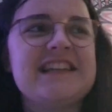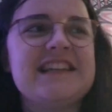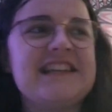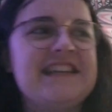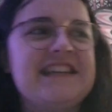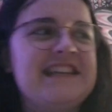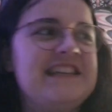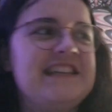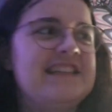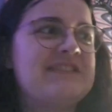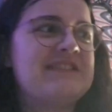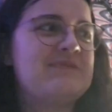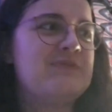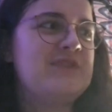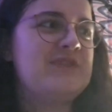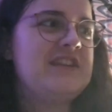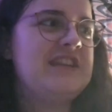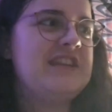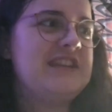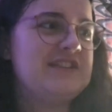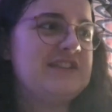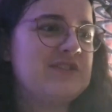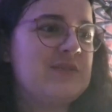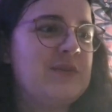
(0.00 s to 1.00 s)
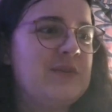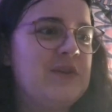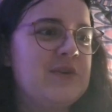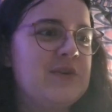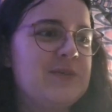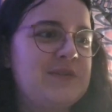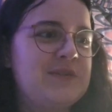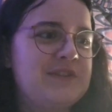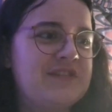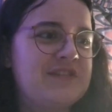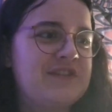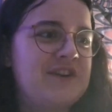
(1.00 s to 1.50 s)
we need to be
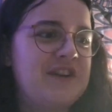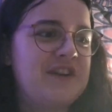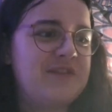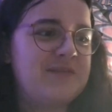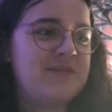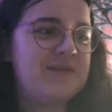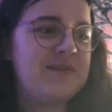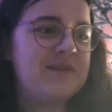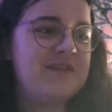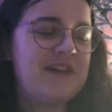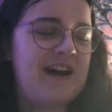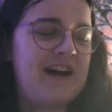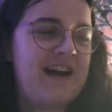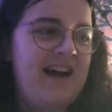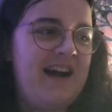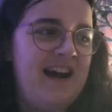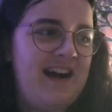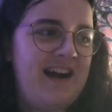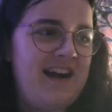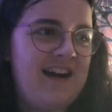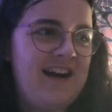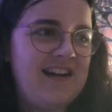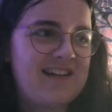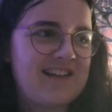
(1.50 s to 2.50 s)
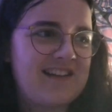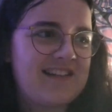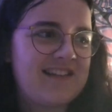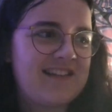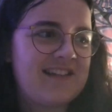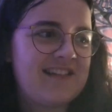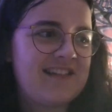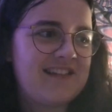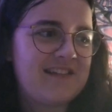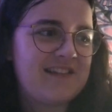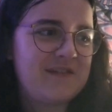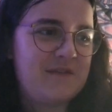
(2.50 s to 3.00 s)
coming to God with our
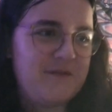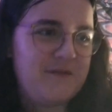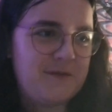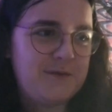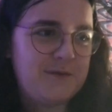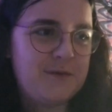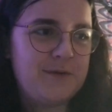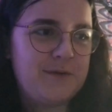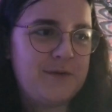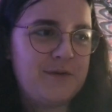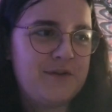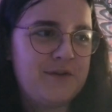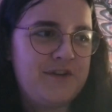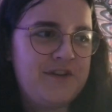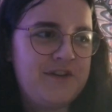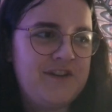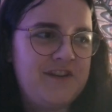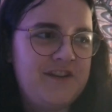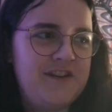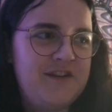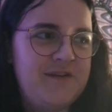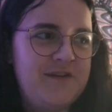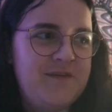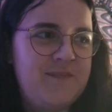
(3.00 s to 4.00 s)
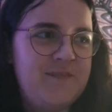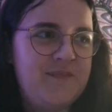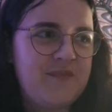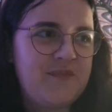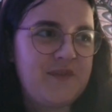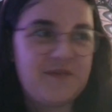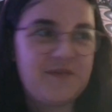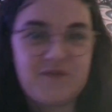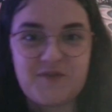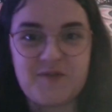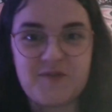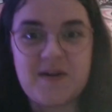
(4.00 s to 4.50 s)
hearts full
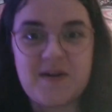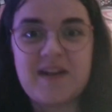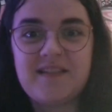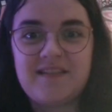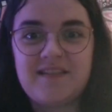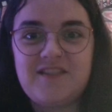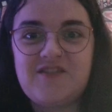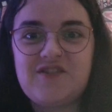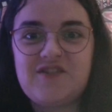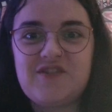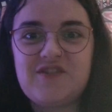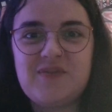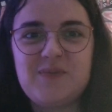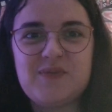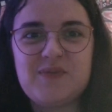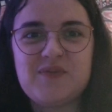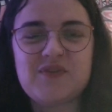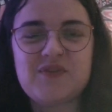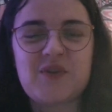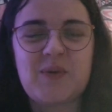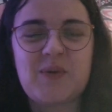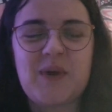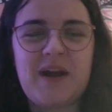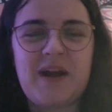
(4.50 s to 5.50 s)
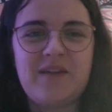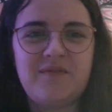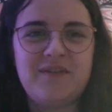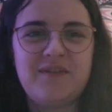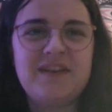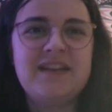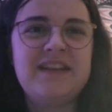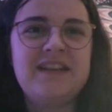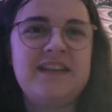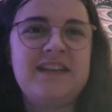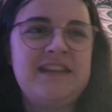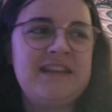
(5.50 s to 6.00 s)
of gratitude. So I
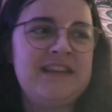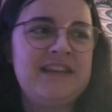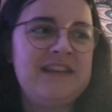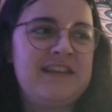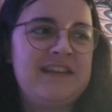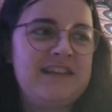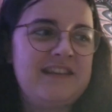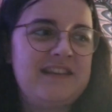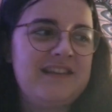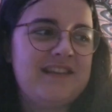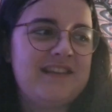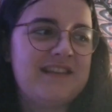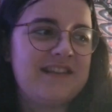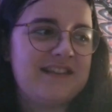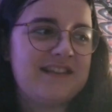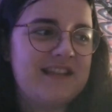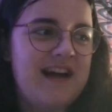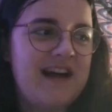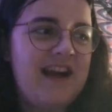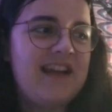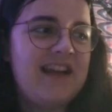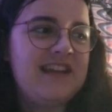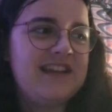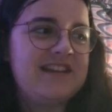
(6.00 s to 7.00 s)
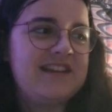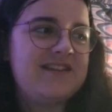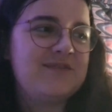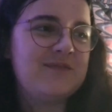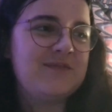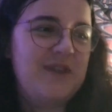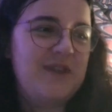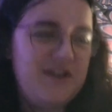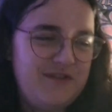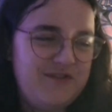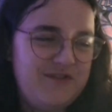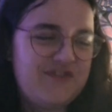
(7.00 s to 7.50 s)
really liked
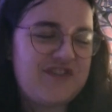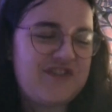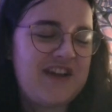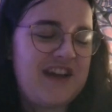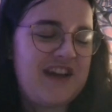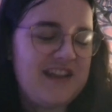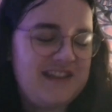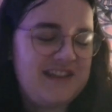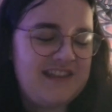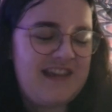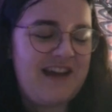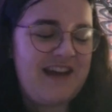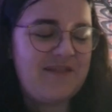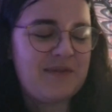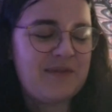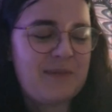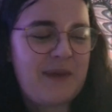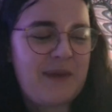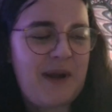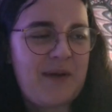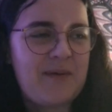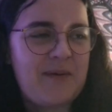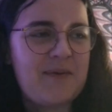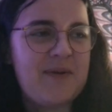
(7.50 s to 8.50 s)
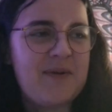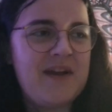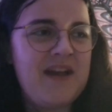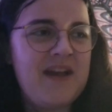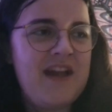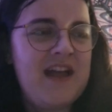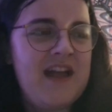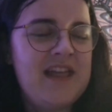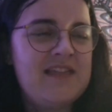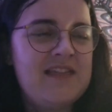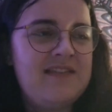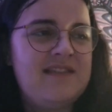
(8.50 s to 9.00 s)
what you shared there about
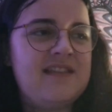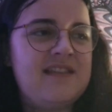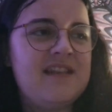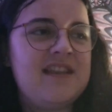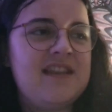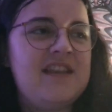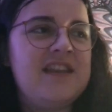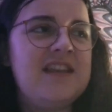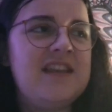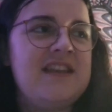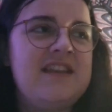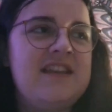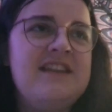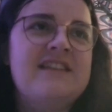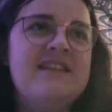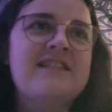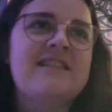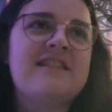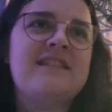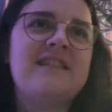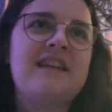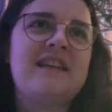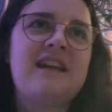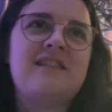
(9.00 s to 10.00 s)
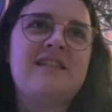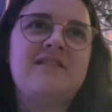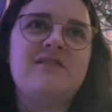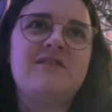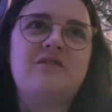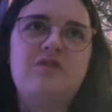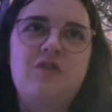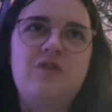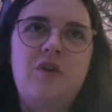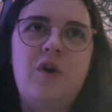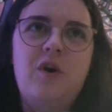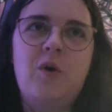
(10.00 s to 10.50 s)
the need to get to
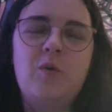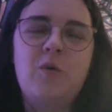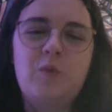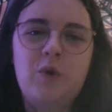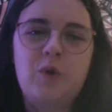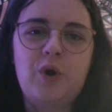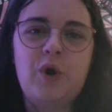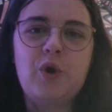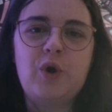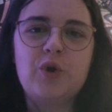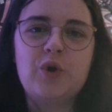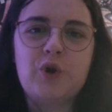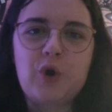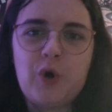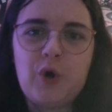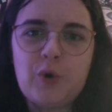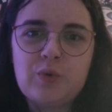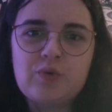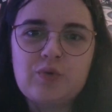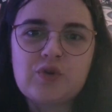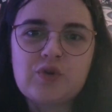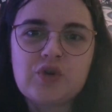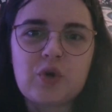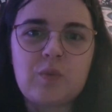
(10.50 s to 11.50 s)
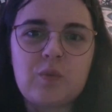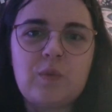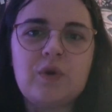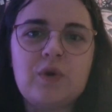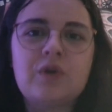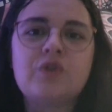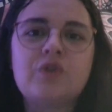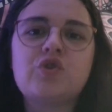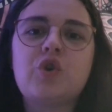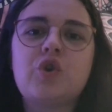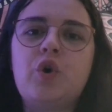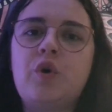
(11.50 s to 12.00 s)
know God also,
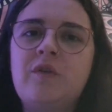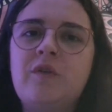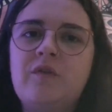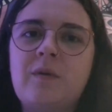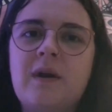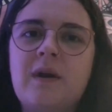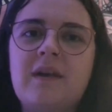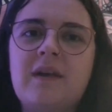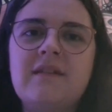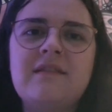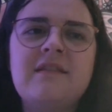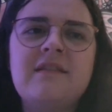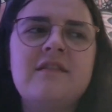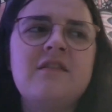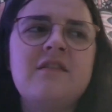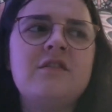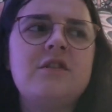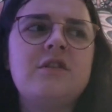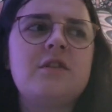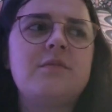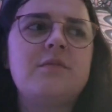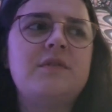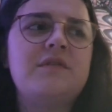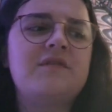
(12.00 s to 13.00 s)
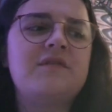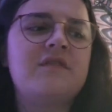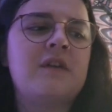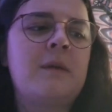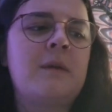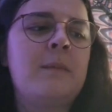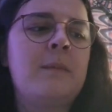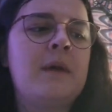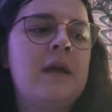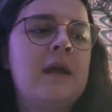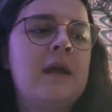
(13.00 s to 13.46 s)
because otherwise it's not coming from